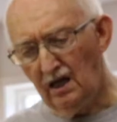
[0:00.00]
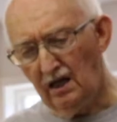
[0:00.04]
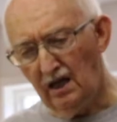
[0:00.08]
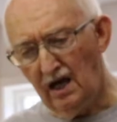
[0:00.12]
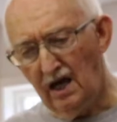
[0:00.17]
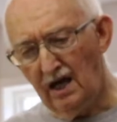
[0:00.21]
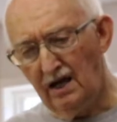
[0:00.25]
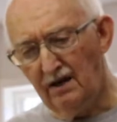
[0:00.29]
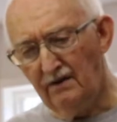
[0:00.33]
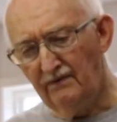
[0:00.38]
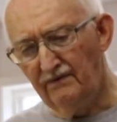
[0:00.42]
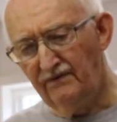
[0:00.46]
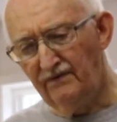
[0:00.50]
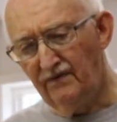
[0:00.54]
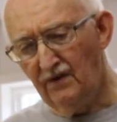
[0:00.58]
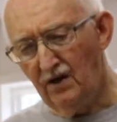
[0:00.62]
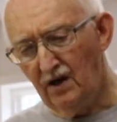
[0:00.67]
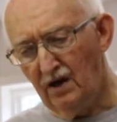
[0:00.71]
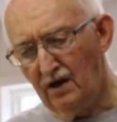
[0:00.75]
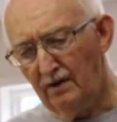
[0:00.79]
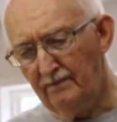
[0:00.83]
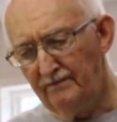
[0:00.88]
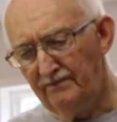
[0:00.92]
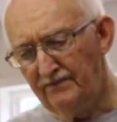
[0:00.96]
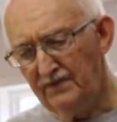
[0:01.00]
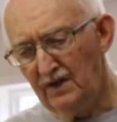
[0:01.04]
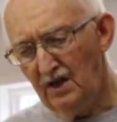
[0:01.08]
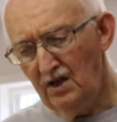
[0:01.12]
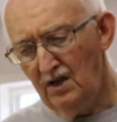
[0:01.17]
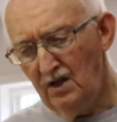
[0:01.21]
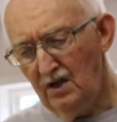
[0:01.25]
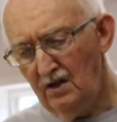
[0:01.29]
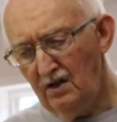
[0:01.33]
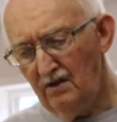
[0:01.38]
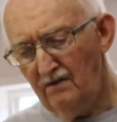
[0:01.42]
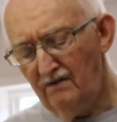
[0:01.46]
lot of
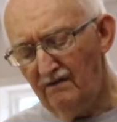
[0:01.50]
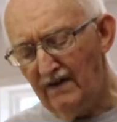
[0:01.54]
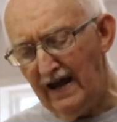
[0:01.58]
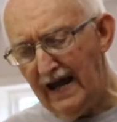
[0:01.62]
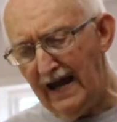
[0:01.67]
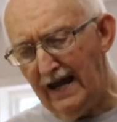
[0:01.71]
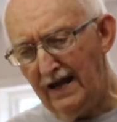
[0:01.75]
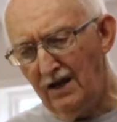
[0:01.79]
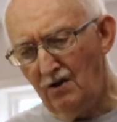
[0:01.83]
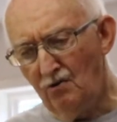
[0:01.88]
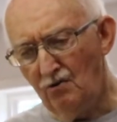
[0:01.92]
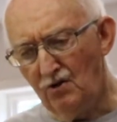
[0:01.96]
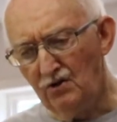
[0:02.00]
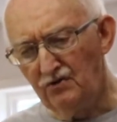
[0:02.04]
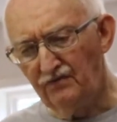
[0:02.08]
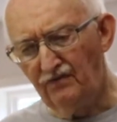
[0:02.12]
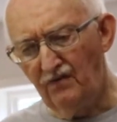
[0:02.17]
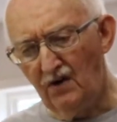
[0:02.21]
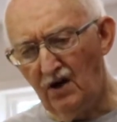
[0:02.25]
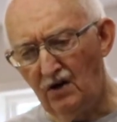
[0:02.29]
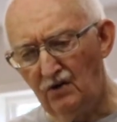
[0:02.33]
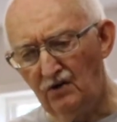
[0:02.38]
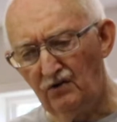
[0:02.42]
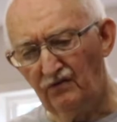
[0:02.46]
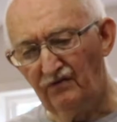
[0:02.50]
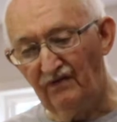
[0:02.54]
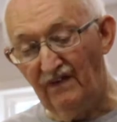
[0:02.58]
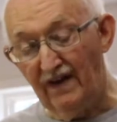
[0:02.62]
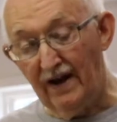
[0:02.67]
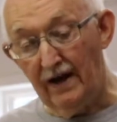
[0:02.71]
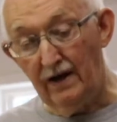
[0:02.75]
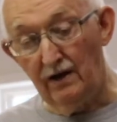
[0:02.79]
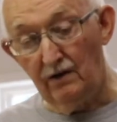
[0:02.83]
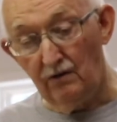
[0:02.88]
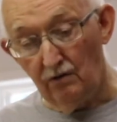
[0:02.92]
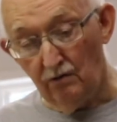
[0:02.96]
value as far as
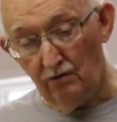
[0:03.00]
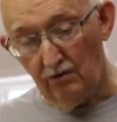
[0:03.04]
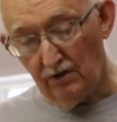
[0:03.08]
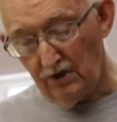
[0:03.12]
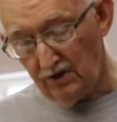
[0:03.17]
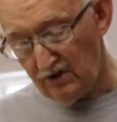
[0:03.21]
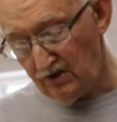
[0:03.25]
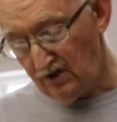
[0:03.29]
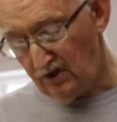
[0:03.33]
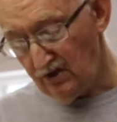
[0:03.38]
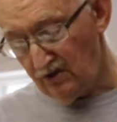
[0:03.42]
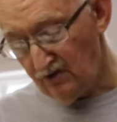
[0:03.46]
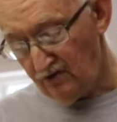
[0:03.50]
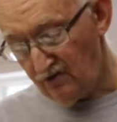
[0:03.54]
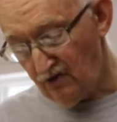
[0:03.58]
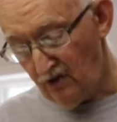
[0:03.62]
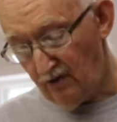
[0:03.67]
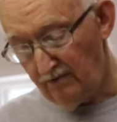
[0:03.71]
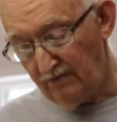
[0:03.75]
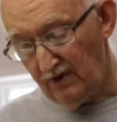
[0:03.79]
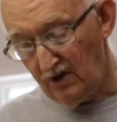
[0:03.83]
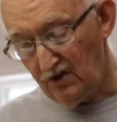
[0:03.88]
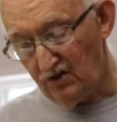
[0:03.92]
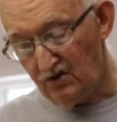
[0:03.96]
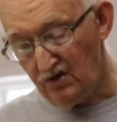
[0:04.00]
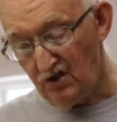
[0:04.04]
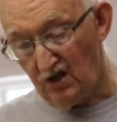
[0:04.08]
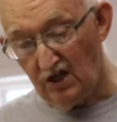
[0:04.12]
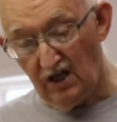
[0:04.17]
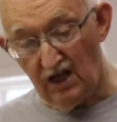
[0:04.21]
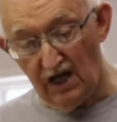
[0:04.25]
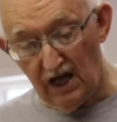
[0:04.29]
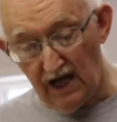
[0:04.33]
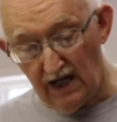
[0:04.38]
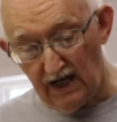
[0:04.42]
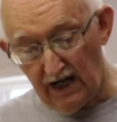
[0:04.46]
firewood is concerned, because there's a
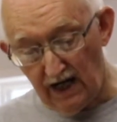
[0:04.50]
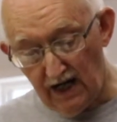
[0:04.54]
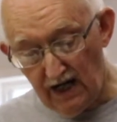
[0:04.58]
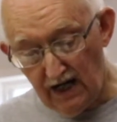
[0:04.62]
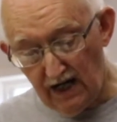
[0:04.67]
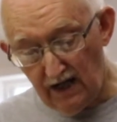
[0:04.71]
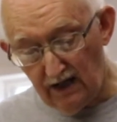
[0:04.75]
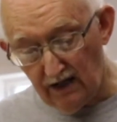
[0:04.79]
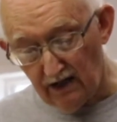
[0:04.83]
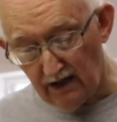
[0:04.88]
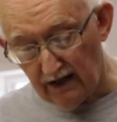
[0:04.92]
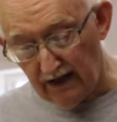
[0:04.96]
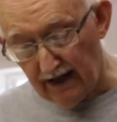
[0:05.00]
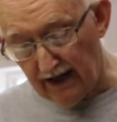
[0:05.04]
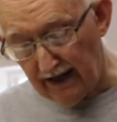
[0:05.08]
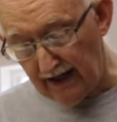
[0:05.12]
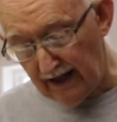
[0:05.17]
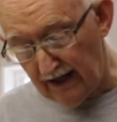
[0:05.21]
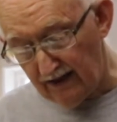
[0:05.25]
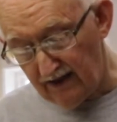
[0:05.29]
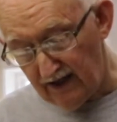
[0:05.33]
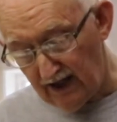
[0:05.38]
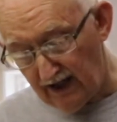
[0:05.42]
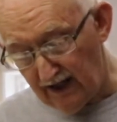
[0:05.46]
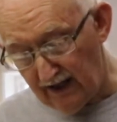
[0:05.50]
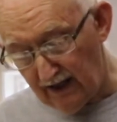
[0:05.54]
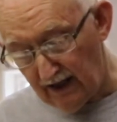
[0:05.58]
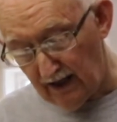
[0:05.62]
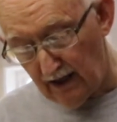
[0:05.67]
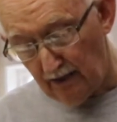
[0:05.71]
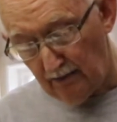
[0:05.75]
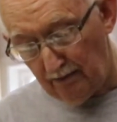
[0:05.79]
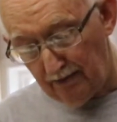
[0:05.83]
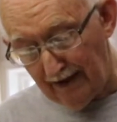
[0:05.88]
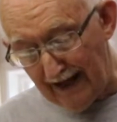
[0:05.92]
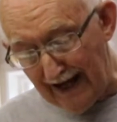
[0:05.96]
lot of heat in that. I
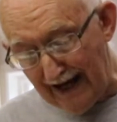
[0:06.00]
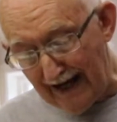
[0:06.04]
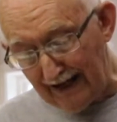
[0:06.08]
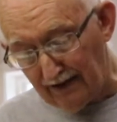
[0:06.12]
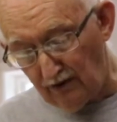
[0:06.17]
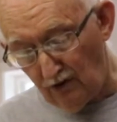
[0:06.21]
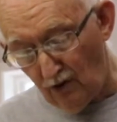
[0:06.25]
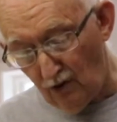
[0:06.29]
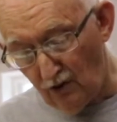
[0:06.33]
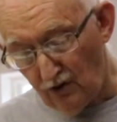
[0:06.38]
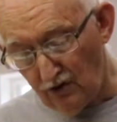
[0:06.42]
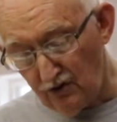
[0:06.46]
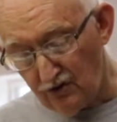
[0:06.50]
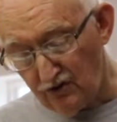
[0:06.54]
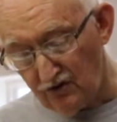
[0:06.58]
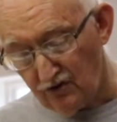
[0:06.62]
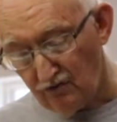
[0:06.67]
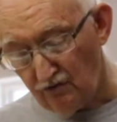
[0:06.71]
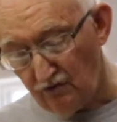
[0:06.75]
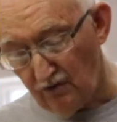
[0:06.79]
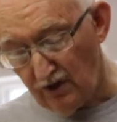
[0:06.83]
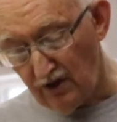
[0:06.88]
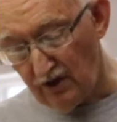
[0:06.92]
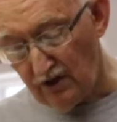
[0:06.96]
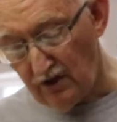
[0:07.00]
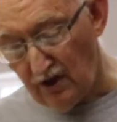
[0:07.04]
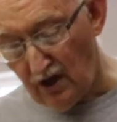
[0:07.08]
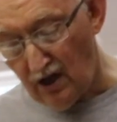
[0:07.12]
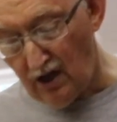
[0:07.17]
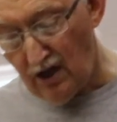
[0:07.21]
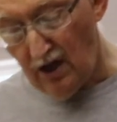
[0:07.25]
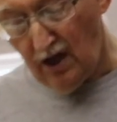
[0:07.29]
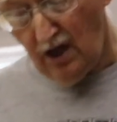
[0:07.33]
think black locust is one of the